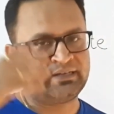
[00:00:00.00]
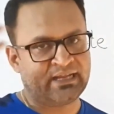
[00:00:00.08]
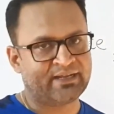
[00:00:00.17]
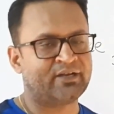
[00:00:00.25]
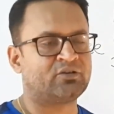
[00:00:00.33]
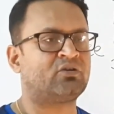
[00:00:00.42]

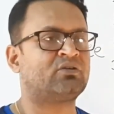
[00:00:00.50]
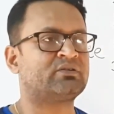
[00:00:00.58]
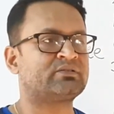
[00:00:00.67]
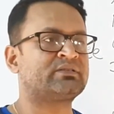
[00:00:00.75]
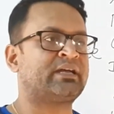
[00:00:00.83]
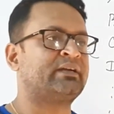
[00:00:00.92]

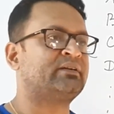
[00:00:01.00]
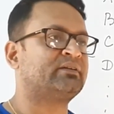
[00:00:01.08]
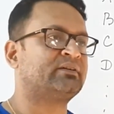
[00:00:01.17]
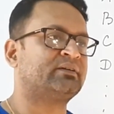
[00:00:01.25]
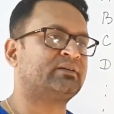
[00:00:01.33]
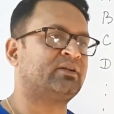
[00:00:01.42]
Lakatos and
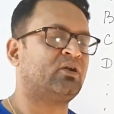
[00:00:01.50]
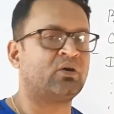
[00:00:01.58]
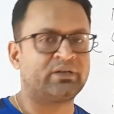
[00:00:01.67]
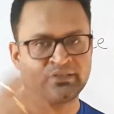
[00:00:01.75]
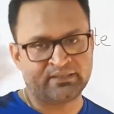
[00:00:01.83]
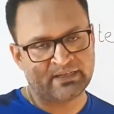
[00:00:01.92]

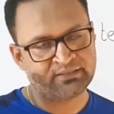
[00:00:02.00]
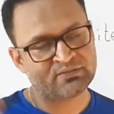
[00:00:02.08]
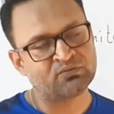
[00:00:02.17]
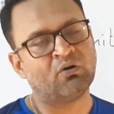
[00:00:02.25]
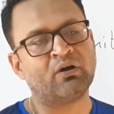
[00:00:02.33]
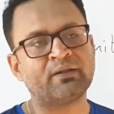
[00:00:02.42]
Lorden and
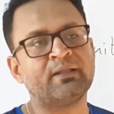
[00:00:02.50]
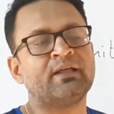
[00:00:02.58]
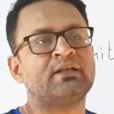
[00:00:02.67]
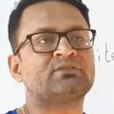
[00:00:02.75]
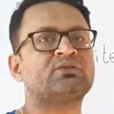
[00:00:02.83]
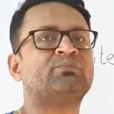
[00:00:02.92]
so on.
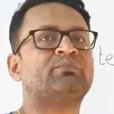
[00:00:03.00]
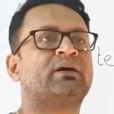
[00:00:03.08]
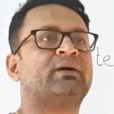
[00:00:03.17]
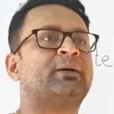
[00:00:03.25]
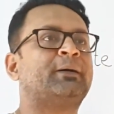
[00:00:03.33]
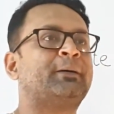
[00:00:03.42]
So
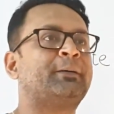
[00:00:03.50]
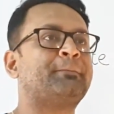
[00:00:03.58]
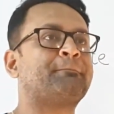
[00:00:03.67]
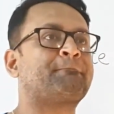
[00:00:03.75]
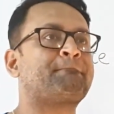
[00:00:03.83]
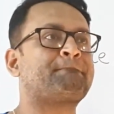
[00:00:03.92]

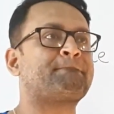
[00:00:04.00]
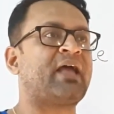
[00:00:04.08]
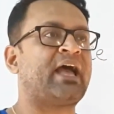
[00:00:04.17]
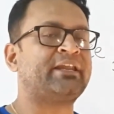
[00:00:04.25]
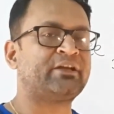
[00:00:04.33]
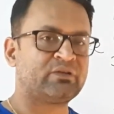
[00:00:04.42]

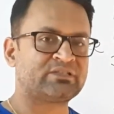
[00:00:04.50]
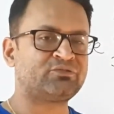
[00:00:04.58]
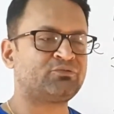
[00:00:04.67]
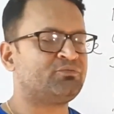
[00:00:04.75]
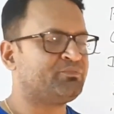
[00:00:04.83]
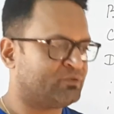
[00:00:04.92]
I request
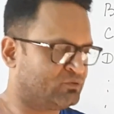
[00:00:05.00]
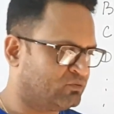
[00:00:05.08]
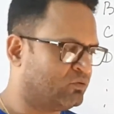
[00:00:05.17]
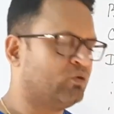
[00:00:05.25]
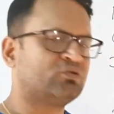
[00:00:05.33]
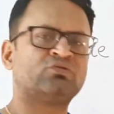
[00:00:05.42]
you to
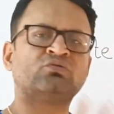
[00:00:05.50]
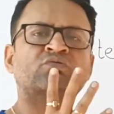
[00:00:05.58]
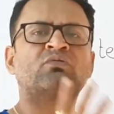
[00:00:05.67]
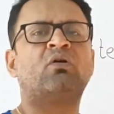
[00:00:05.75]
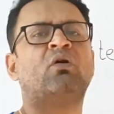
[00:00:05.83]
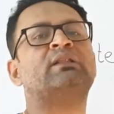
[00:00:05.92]
go
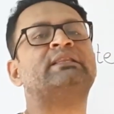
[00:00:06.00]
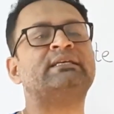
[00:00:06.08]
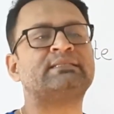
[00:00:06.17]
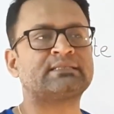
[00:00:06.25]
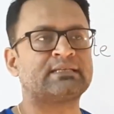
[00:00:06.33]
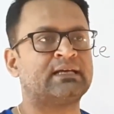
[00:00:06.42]
through all
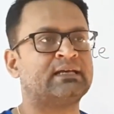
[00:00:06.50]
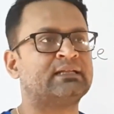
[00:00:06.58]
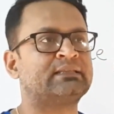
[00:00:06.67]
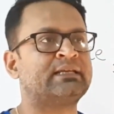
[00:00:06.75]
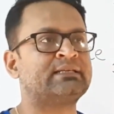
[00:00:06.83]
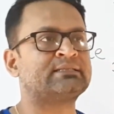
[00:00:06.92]
these
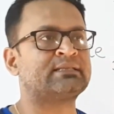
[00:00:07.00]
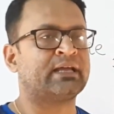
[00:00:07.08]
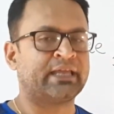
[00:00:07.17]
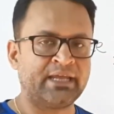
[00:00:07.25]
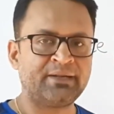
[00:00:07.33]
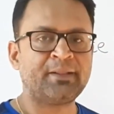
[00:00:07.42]
things
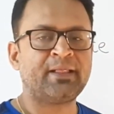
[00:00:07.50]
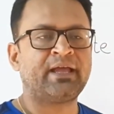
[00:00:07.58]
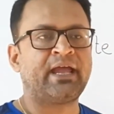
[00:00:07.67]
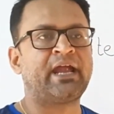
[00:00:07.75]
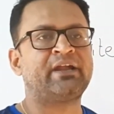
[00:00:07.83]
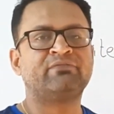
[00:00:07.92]
again,
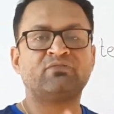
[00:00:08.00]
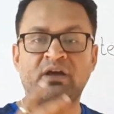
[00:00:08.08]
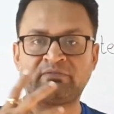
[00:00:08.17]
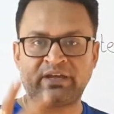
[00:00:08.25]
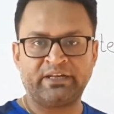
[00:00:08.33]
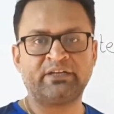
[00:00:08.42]
and if you
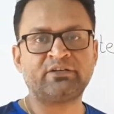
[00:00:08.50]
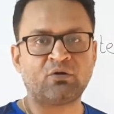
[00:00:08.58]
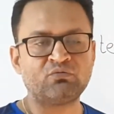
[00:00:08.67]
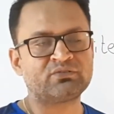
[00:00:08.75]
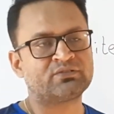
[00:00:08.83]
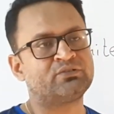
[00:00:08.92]
have any
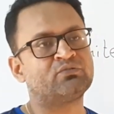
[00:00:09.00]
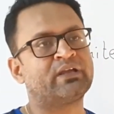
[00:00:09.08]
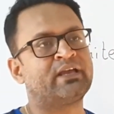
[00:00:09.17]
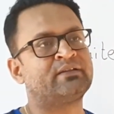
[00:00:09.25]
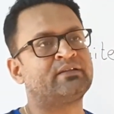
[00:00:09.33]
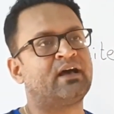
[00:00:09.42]
doubts you
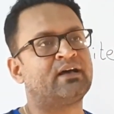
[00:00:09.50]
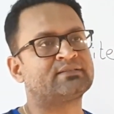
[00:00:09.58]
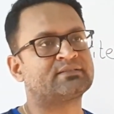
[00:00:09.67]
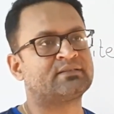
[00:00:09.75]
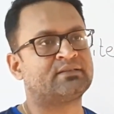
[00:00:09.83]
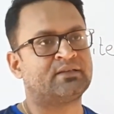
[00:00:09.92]
can
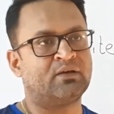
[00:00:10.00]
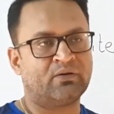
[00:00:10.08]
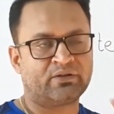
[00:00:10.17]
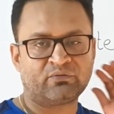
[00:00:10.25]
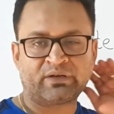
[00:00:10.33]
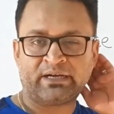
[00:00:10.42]
ask,
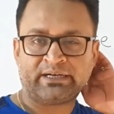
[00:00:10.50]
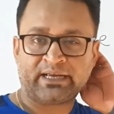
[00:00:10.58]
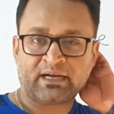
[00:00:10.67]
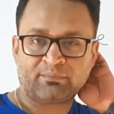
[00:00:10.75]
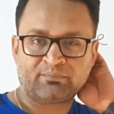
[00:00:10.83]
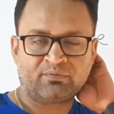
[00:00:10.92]
or you can
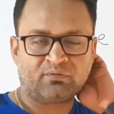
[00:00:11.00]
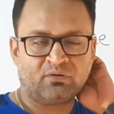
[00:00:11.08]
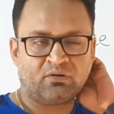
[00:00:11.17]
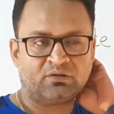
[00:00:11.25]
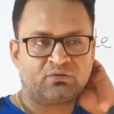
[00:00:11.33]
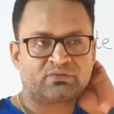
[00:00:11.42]
take up
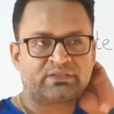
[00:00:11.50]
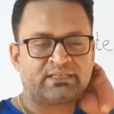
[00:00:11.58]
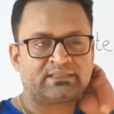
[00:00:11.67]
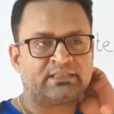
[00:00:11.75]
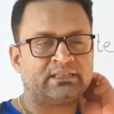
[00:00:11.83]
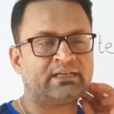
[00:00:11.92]
all those
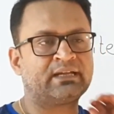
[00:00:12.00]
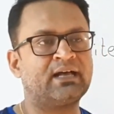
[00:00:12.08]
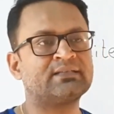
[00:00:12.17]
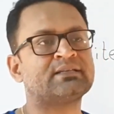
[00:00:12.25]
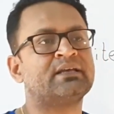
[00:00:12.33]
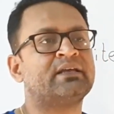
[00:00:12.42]
things in the
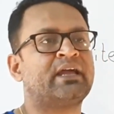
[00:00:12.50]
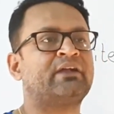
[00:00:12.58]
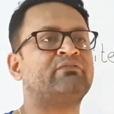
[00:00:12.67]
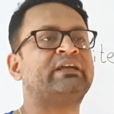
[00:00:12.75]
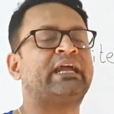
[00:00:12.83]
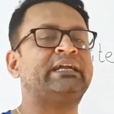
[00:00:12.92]
class, and
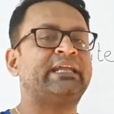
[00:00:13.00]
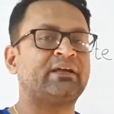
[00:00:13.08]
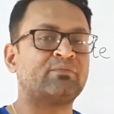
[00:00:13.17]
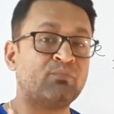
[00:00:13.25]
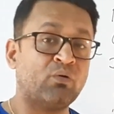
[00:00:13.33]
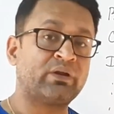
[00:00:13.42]
we can
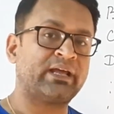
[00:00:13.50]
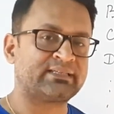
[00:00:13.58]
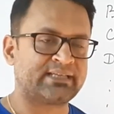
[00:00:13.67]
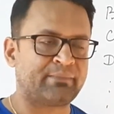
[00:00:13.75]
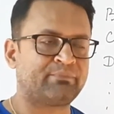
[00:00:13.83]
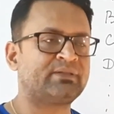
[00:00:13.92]
take more
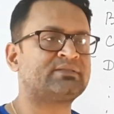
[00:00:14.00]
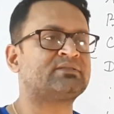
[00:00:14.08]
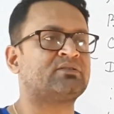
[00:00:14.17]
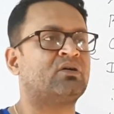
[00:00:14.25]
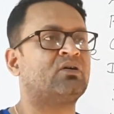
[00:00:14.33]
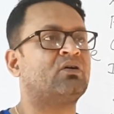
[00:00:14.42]
examples
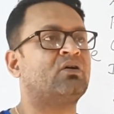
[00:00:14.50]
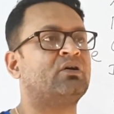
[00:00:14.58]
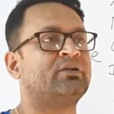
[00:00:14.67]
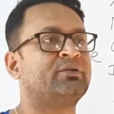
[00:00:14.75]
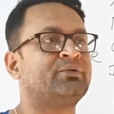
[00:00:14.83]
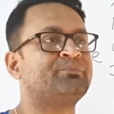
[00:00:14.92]

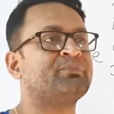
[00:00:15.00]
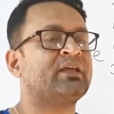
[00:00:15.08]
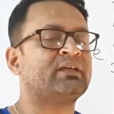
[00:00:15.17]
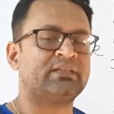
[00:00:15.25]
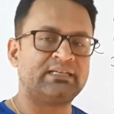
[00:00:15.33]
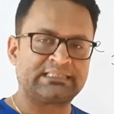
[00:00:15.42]
on
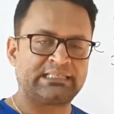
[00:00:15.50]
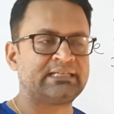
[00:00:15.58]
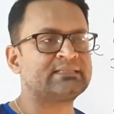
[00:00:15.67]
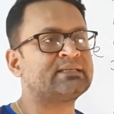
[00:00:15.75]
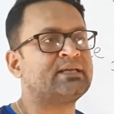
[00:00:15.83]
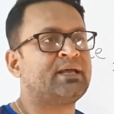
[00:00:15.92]
these
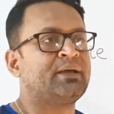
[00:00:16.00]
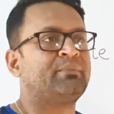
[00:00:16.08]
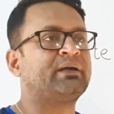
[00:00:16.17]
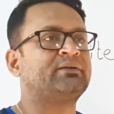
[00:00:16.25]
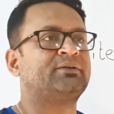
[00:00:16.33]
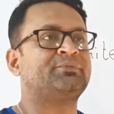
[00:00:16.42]
things.
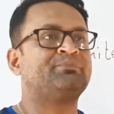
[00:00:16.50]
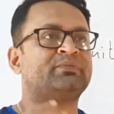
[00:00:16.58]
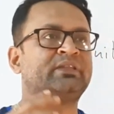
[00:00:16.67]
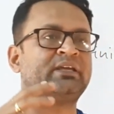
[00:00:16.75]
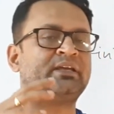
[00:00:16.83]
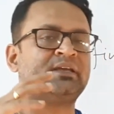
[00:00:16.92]
But
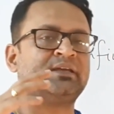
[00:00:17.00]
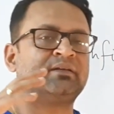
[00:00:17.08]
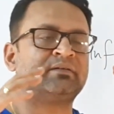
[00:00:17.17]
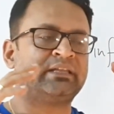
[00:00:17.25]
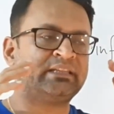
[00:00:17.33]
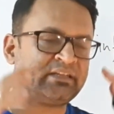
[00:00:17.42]

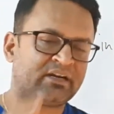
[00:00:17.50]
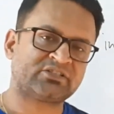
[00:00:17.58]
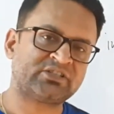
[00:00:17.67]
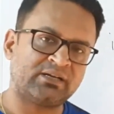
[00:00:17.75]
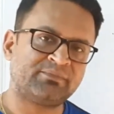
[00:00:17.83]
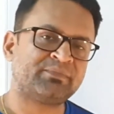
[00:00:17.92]
in the
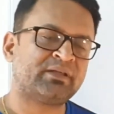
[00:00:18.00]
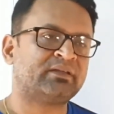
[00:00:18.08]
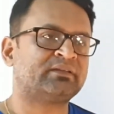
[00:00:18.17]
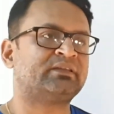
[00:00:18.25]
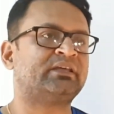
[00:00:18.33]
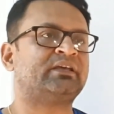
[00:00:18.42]
nutshell,
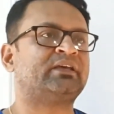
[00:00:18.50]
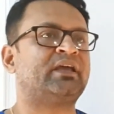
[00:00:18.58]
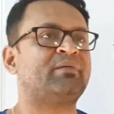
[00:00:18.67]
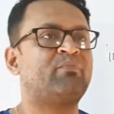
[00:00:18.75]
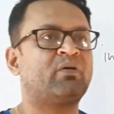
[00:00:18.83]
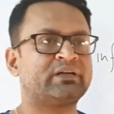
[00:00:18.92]
the
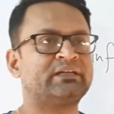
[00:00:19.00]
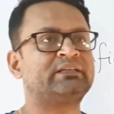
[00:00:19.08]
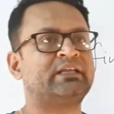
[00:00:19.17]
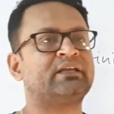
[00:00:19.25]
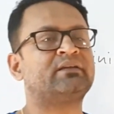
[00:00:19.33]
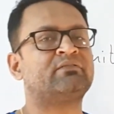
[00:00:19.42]
important
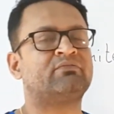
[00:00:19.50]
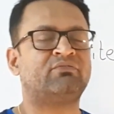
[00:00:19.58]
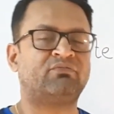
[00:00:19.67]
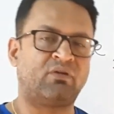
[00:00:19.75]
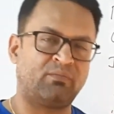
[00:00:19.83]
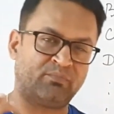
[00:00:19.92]
thing
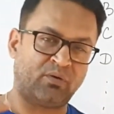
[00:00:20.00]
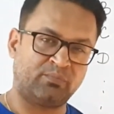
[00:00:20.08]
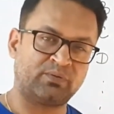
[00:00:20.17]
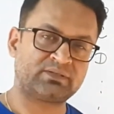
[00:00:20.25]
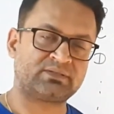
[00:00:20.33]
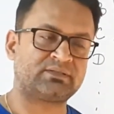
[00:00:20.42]
from
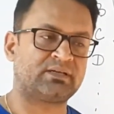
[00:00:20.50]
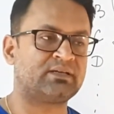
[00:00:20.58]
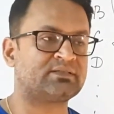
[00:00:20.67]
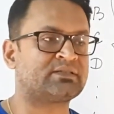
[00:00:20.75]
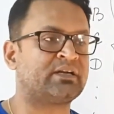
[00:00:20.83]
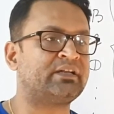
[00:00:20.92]
Popper's
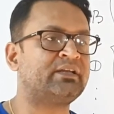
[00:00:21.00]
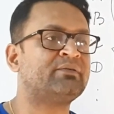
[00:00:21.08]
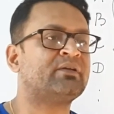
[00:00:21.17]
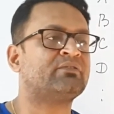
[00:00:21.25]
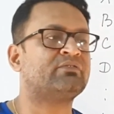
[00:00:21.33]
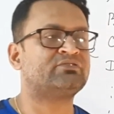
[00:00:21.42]
study
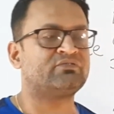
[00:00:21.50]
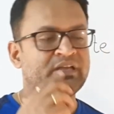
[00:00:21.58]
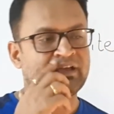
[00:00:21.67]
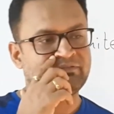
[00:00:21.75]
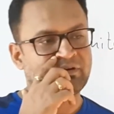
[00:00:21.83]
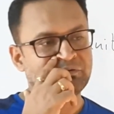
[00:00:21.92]
which we
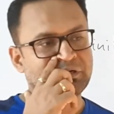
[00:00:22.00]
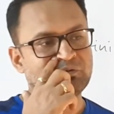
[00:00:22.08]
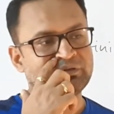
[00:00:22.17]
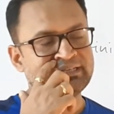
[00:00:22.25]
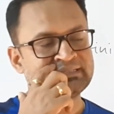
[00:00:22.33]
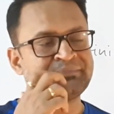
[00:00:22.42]
have found
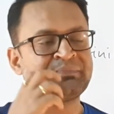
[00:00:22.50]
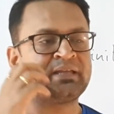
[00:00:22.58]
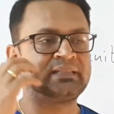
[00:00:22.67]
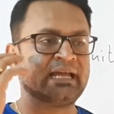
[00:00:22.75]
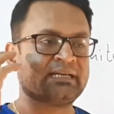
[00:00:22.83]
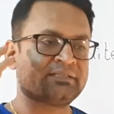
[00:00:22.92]
out is
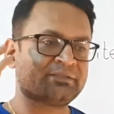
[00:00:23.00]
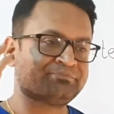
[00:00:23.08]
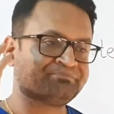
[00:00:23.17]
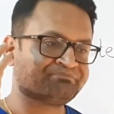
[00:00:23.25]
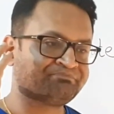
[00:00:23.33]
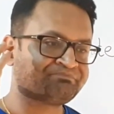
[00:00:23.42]
that
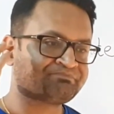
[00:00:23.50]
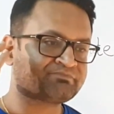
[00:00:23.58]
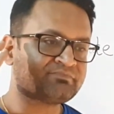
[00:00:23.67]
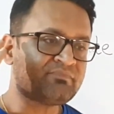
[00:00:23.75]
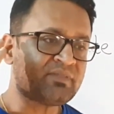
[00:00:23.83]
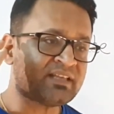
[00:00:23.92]

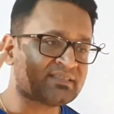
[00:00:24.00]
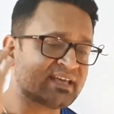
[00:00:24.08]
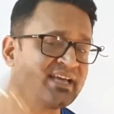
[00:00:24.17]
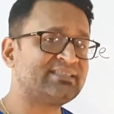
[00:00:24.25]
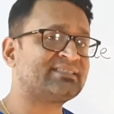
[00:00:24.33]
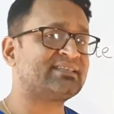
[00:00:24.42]

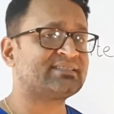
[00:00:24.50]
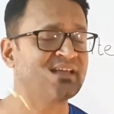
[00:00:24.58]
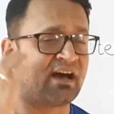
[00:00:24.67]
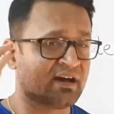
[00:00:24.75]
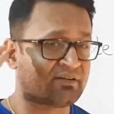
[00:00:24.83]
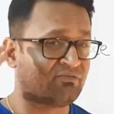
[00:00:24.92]
sciences
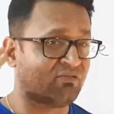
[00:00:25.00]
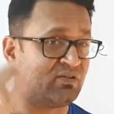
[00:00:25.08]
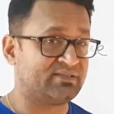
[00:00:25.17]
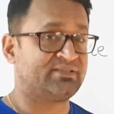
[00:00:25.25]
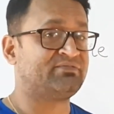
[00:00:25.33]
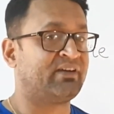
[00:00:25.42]
are
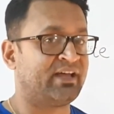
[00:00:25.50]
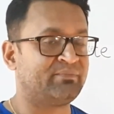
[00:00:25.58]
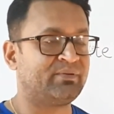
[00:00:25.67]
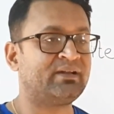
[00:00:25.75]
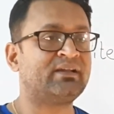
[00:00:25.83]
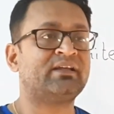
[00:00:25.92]

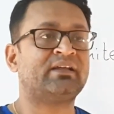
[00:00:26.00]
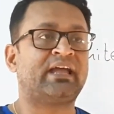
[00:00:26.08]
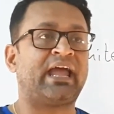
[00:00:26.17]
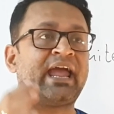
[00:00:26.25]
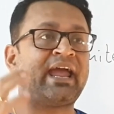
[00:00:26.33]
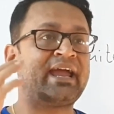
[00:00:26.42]
falsifiable,
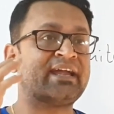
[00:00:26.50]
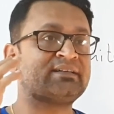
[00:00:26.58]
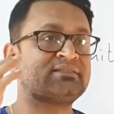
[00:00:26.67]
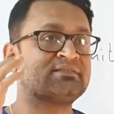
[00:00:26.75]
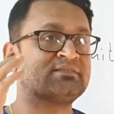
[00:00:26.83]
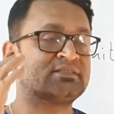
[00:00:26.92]

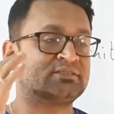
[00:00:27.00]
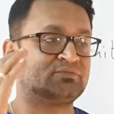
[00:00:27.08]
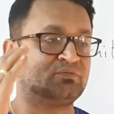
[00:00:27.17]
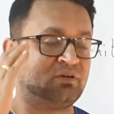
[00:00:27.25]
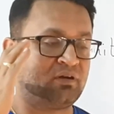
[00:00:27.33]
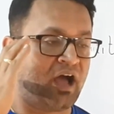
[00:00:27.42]
and
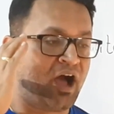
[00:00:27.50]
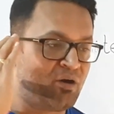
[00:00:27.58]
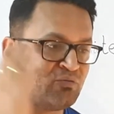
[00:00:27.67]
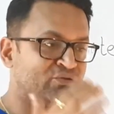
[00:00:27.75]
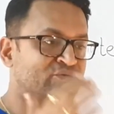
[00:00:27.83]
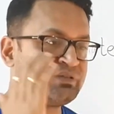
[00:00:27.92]

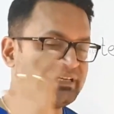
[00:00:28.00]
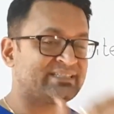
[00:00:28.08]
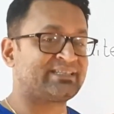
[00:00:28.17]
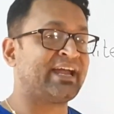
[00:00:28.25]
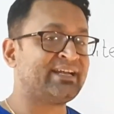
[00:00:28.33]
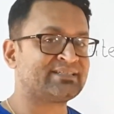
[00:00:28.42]
how you
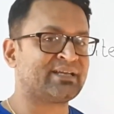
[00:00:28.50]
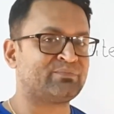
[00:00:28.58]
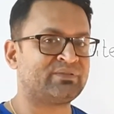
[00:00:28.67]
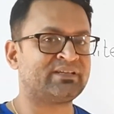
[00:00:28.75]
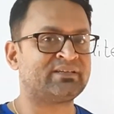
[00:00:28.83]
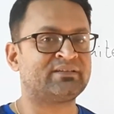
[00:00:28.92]
decide
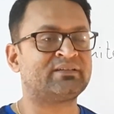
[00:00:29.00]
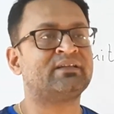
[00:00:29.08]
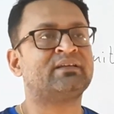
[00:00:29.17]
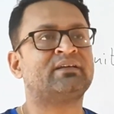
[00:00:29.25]
something